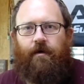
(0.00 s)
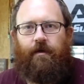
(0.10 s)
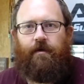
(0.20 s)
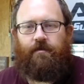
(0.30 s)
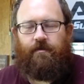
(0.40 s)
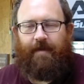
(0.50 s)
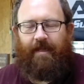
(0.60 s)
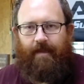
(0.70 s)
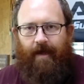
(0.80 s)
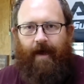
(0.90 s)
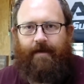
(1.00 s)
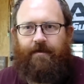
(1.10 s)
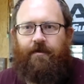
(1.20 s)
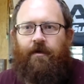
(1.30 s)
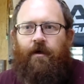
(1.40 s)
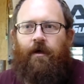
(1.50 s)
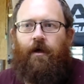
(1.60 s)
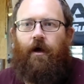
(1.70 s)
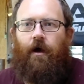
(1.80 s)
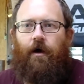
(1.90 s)
It is going to be a lot.
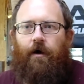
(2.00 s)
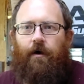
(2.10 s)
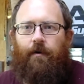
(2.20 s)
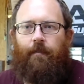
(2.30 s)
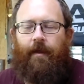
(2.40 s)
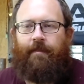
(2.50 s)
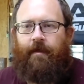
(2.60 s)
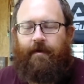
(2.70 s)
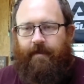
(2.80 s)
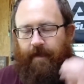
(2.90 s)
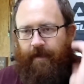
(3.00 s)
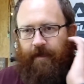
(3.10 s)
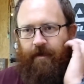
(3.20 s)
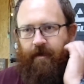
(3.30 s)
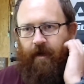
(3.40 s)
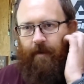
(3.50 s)
And then at the end,